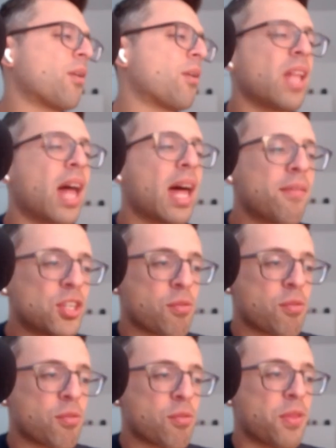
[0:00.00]
there are a lot of
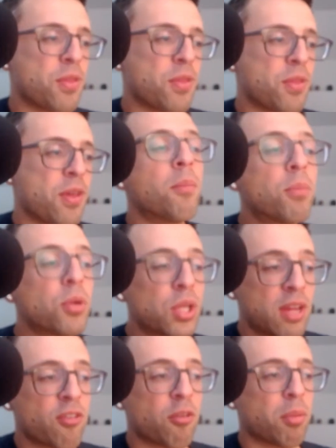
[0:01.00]
issues with it. One, it's
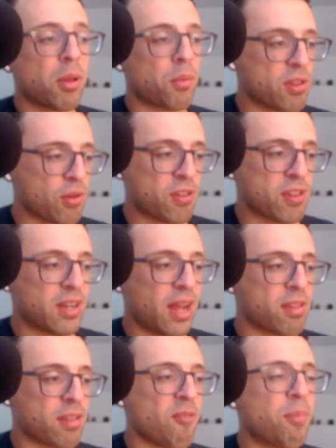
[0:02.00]
unbelievably resource
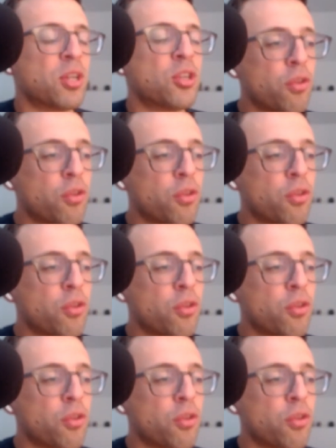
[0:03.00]
intensive.